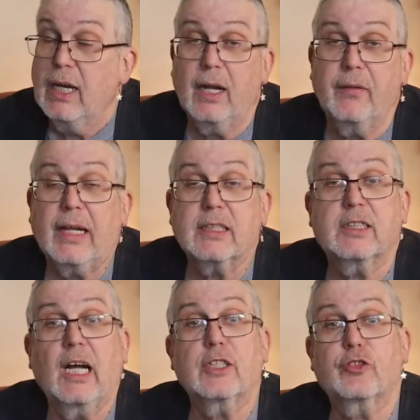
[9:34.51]
and that
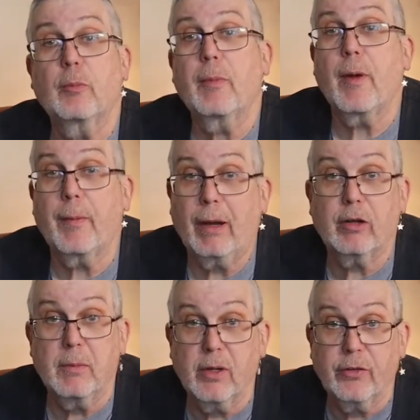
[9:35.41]
starts from
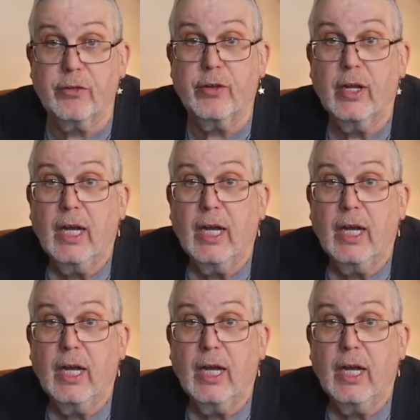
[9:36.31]
£1 a month.